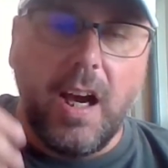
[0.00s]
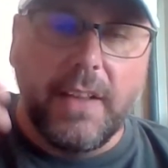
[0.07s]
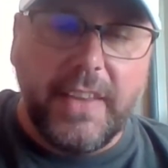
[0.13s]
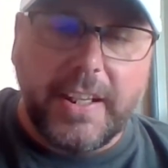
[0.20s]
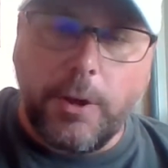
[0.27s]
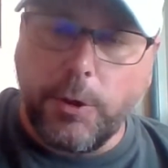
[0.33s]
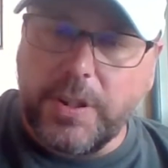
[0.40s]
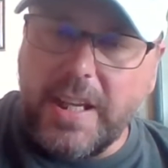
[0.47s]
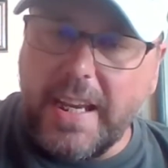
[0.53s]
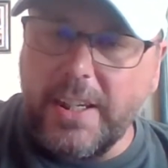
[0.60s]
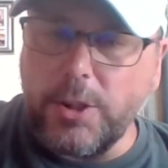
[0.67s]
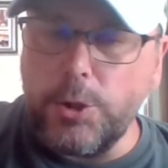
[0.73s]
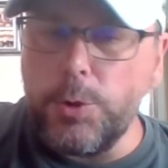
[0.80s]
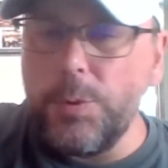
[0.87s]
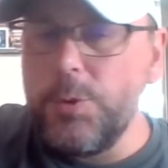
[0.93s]
They create
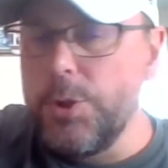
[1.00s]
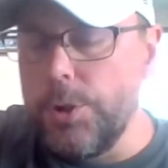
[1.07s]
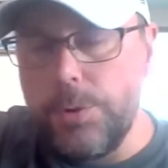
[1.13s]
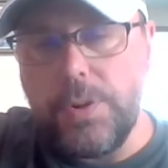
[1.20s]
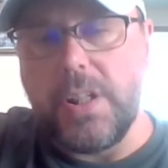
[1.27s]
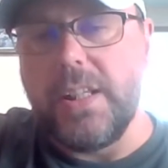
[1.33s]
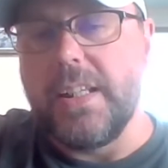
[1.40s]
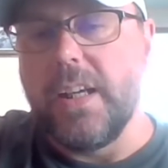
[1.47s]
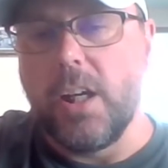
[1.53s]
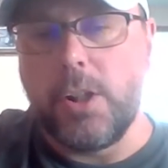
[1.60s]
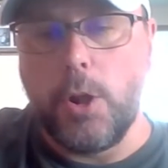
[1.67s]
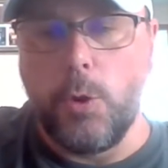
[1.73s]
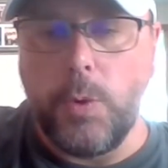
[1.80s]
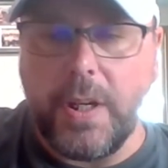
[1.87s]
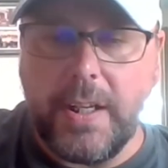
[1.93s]
a unity, a
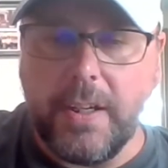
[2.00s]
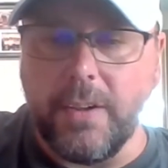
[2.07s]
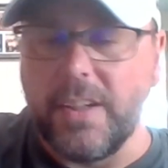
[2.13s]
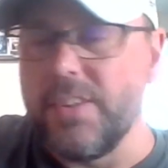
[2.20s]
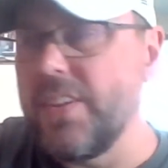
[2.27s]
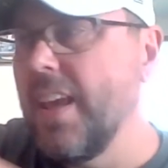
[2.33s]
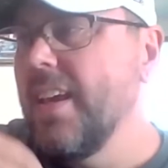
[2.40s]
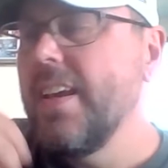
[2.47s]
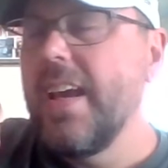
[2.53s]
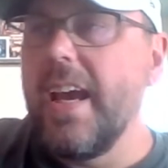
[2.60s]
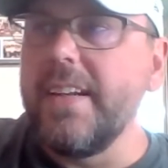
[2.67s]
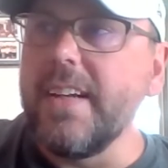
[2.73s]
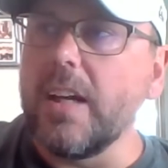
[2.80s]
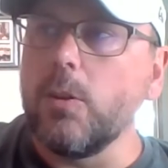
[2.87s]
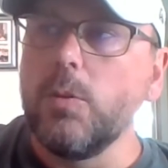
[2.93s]
coherence.
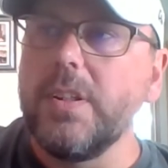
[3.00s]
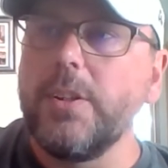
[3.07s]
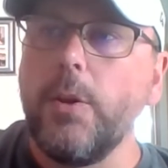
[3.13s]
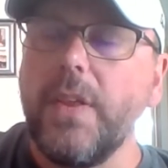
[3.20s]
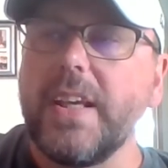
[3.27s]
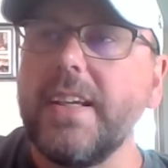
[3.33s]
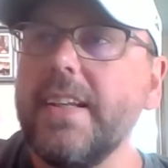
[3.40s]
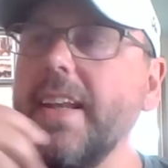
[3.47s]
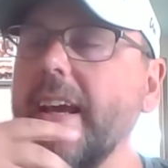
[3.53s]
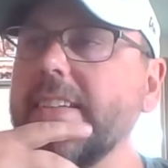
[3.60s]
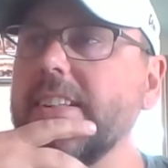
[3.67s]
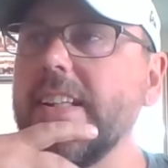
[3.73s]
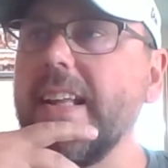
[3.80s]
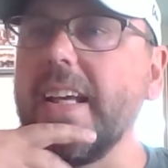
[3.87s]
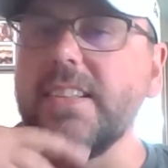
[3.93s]
And not only do they
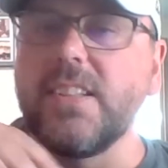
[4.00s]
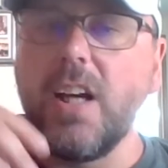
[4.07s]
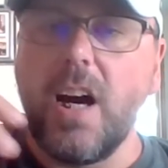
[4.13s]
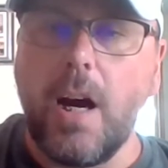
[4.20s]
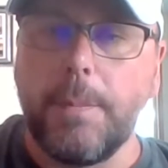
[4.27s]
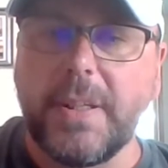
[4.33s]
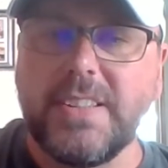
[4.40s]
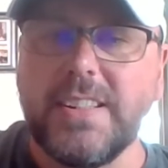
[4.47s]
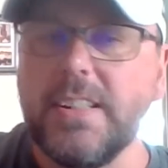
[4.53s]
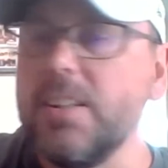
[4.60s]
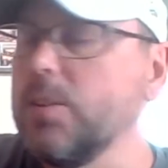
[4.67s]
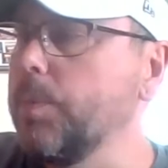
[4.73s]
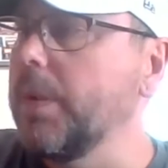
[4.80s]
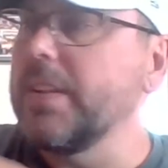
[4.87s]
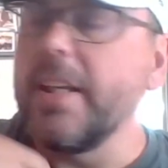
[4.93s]
connect to that topic
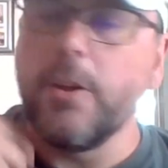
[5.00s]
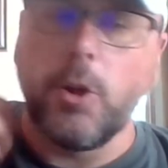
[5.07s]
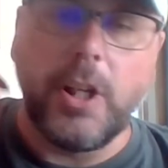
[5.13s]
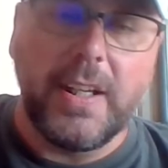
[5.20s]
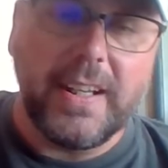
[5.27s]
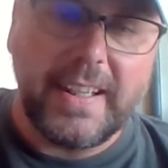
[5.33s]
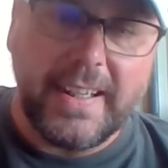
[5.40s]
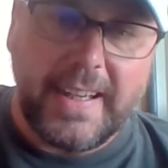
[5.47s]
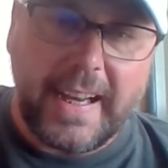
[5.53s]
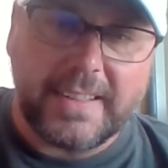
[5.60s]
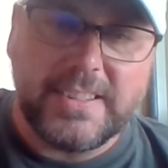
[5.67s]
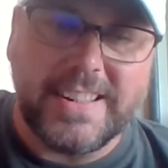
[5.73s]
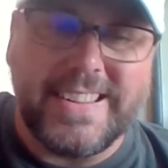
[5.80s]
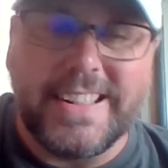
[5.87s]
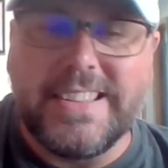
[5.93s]
sentence, but they are going to
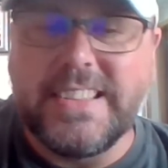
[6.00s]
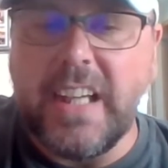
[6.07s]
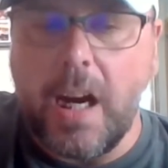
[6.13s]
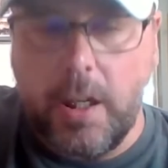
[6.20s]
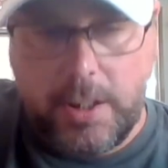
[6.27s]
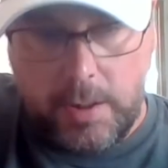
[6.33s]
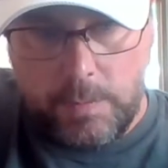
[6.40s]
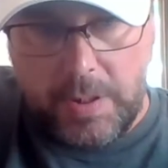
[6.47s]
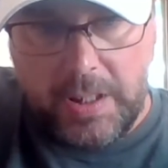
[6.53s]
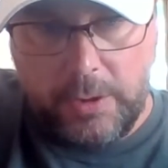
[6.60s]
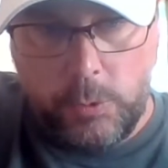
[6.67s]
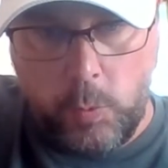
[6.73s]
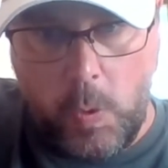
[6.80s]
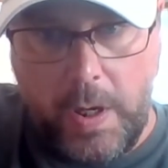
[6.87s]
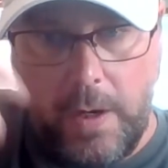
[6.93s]
connect to the document
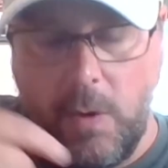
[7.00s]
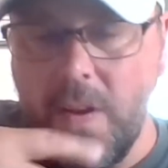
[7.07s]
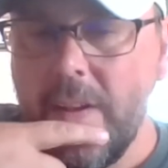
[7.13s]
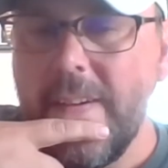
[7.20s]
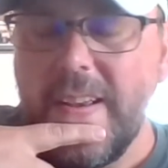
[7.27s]
as well.